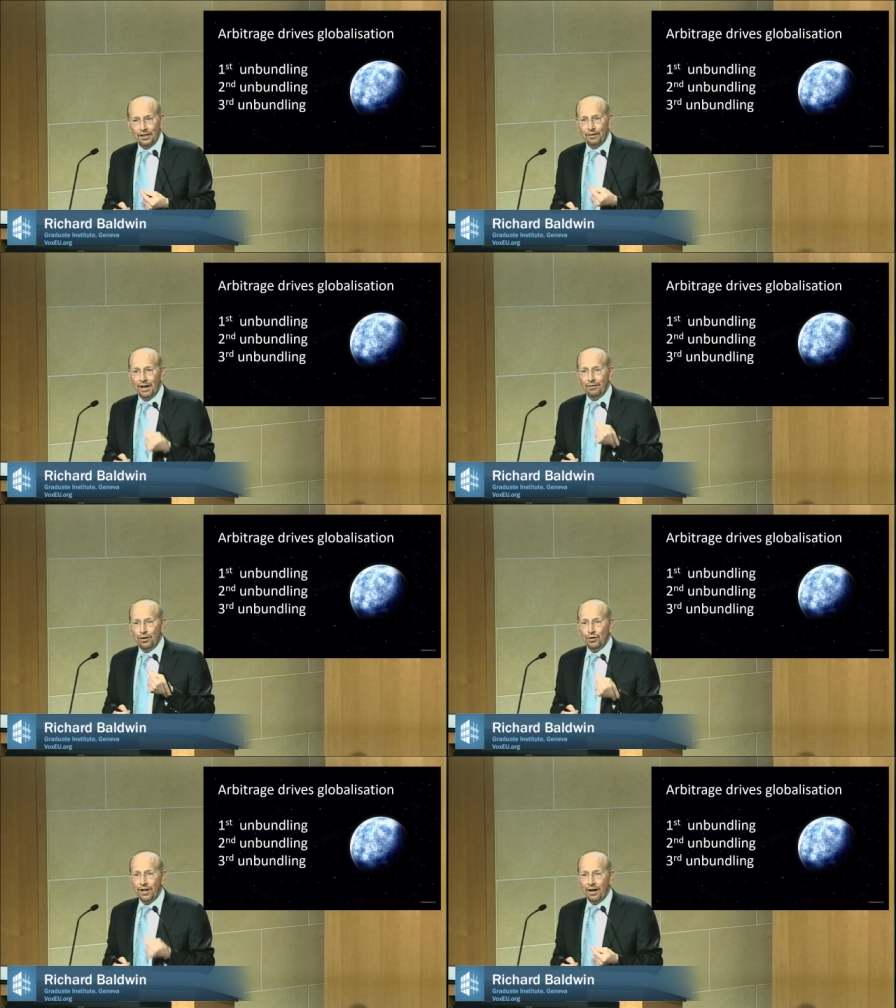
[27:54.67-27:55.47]
The
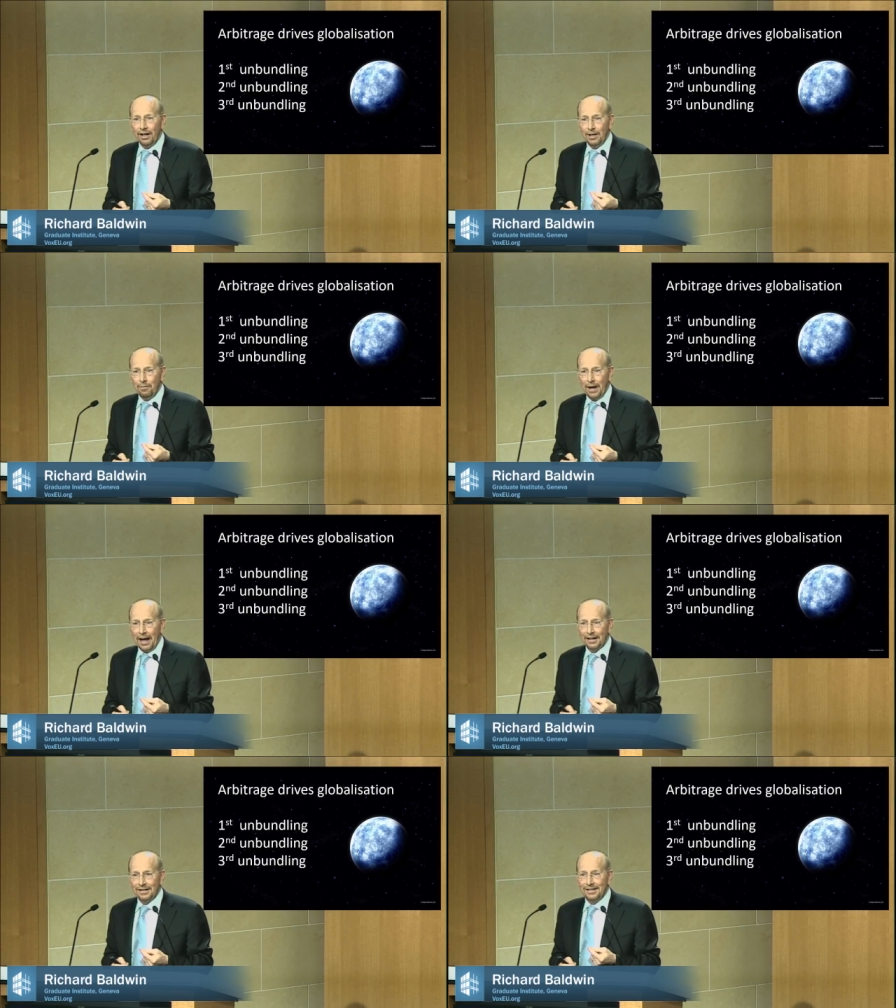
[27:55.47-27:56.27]
revolutionary
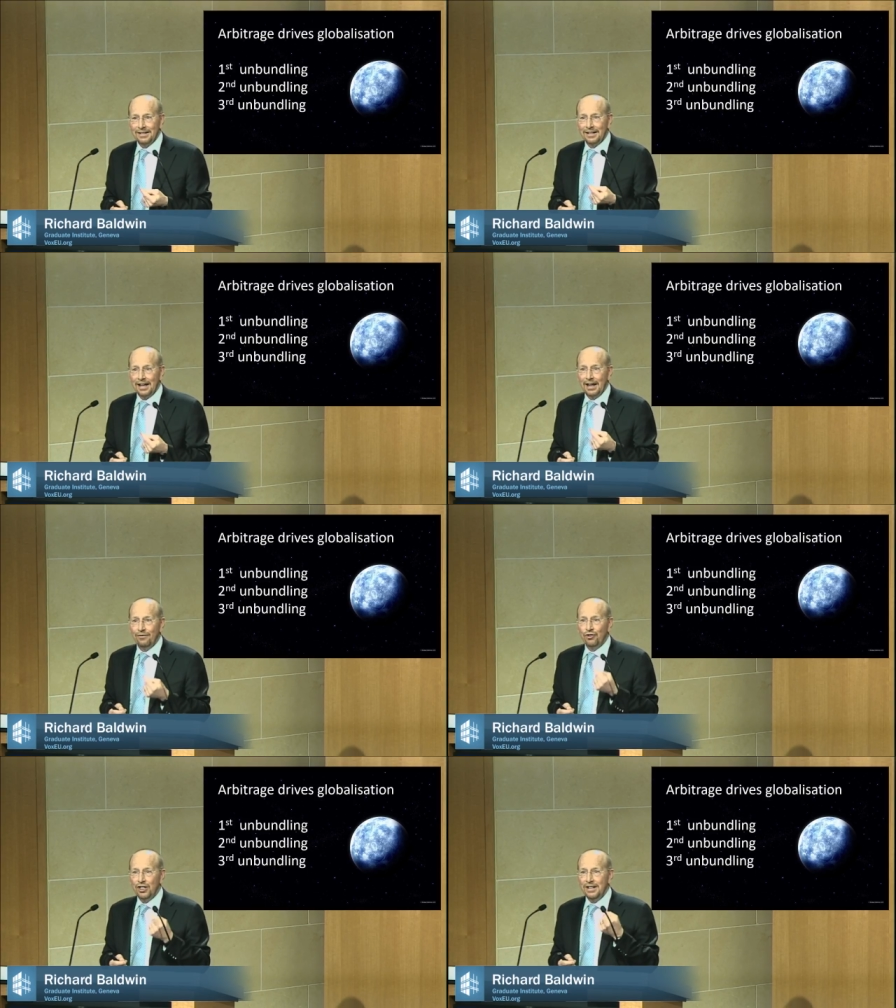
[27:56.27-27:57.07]
impact is this
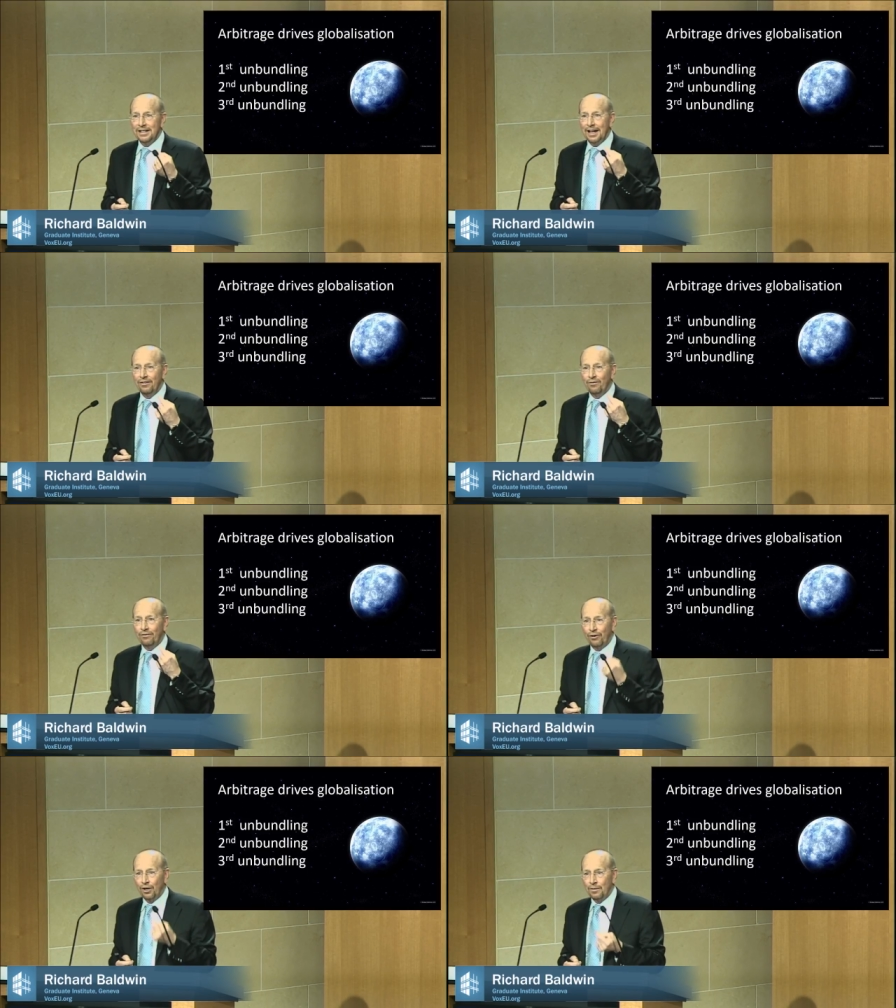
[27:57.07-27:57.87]
gave G7
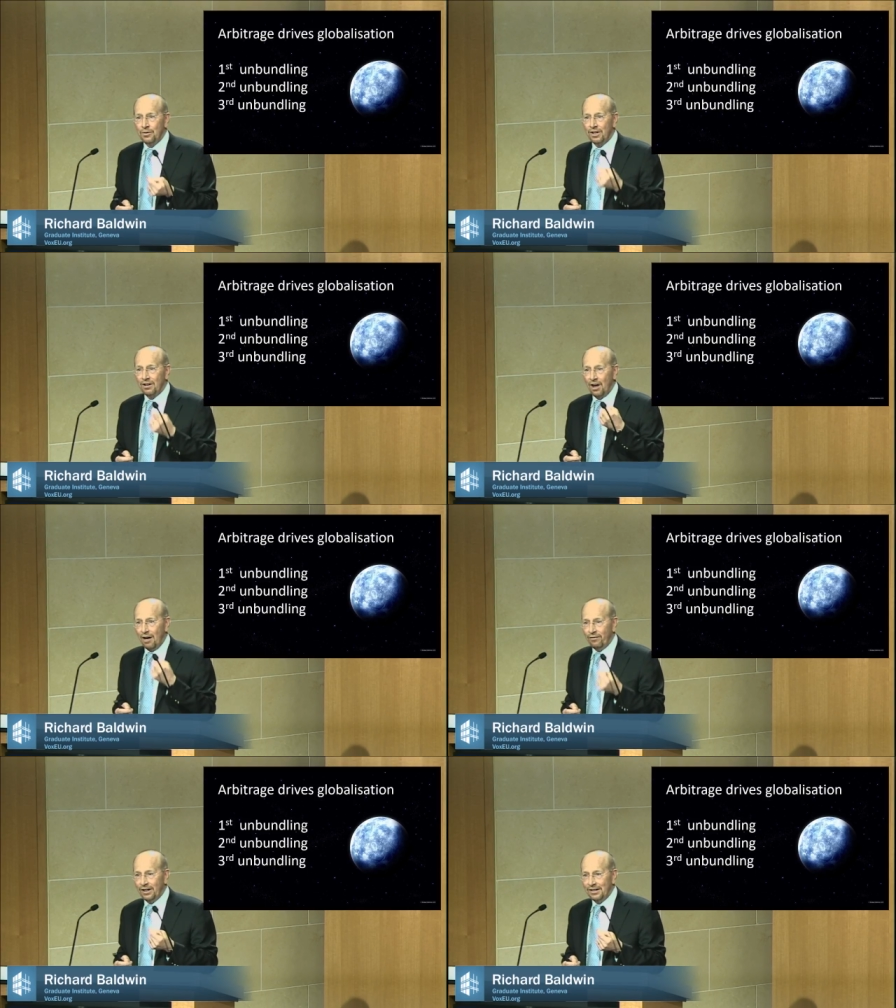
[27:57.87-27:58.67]
firms the
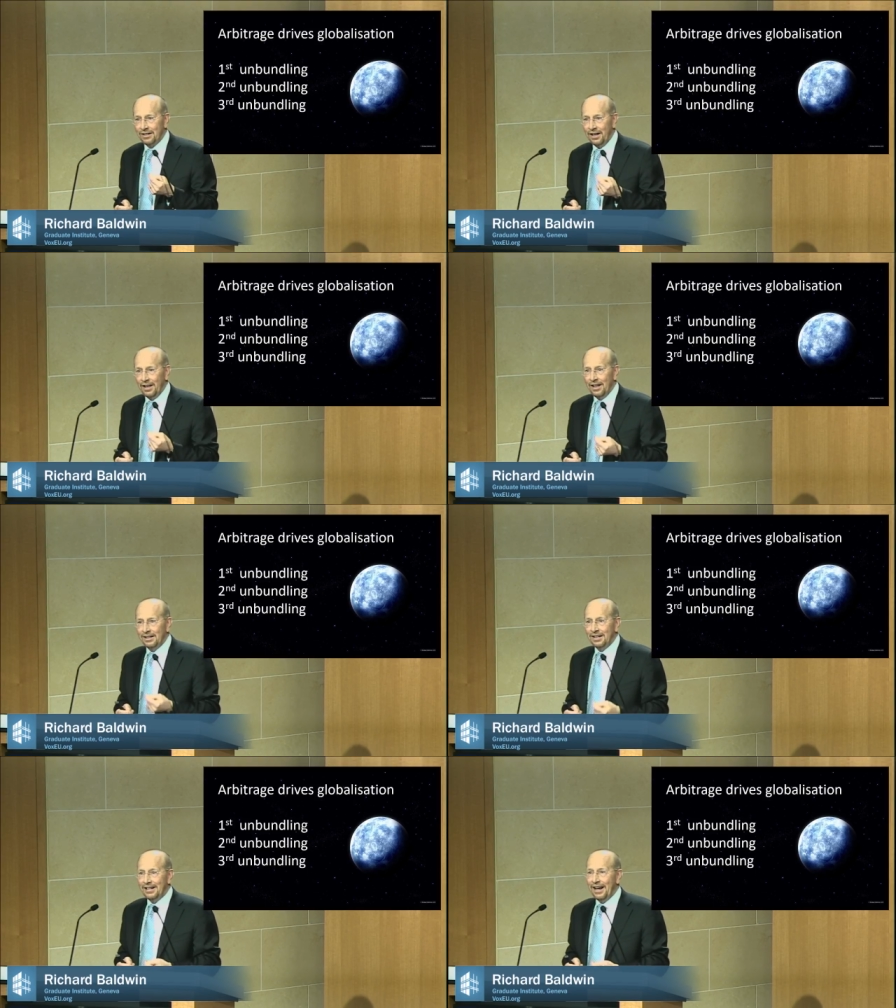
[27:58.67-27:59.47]
confidence
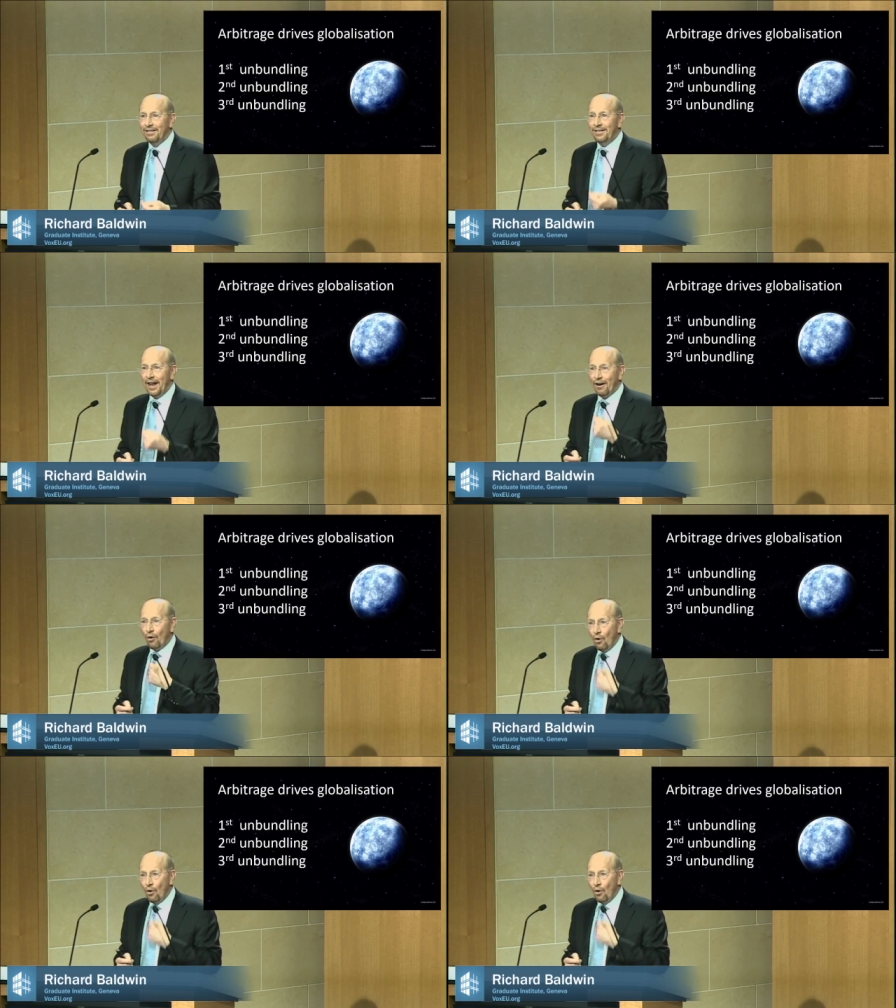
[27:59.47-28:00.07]
to take their